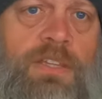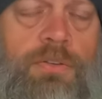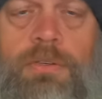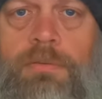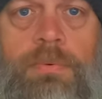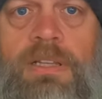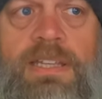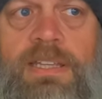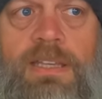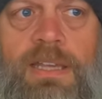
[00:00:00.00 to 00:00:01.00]
you could
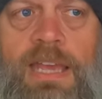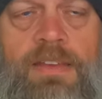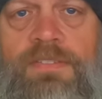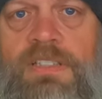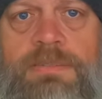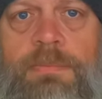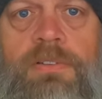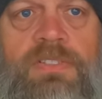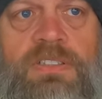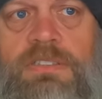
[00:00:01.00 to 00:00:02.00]
really have this
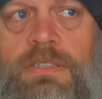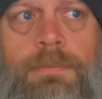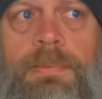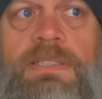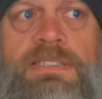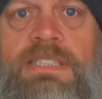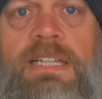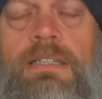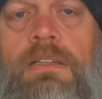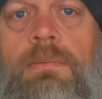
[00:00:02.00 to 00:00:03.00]
movie as a complete
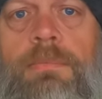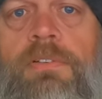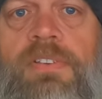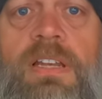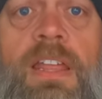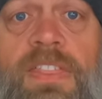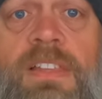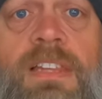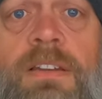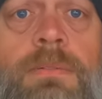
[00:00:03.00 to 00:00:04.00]
standalone movie, and I
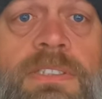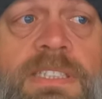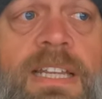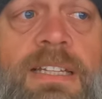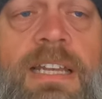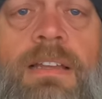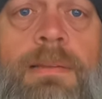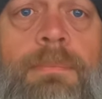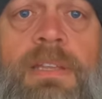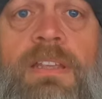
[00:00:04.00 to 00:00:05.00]
think that it would stand
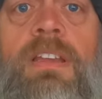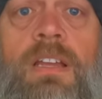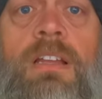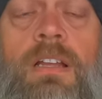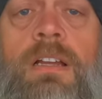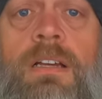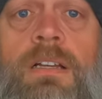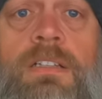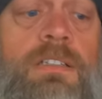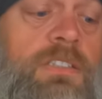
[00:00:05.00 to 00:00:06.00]
out and be
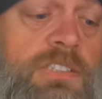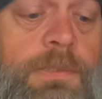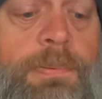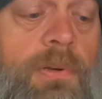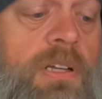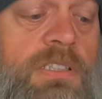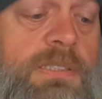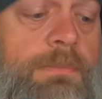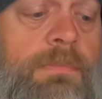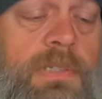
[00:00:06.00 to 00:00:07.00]
super
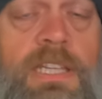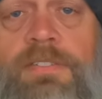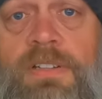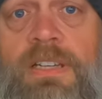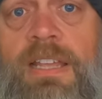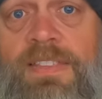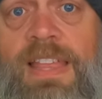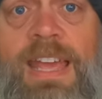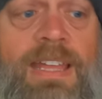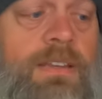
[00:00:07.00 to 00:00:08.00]
awesome even at
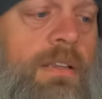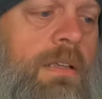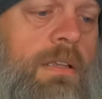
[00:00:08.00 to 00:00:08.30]
that.